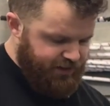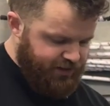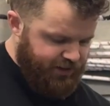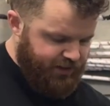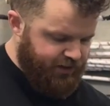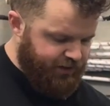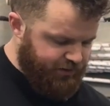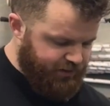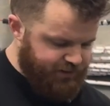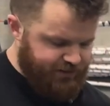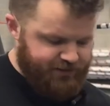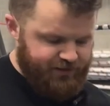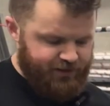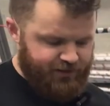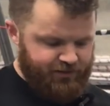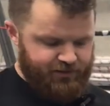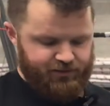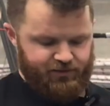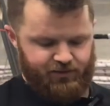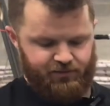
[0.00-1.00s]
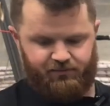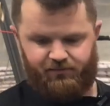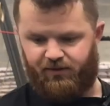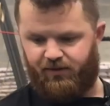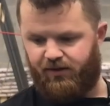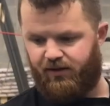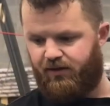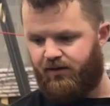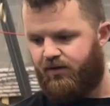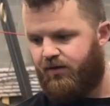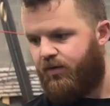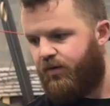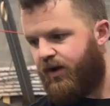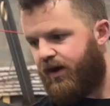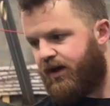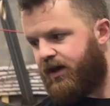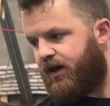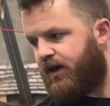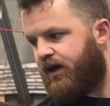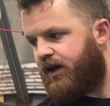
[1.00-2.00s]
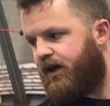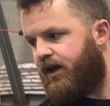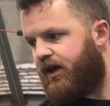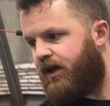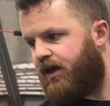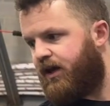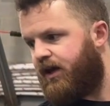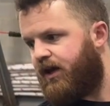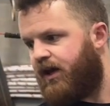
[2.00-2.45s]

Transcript: I know I said I was going to be quick and get in,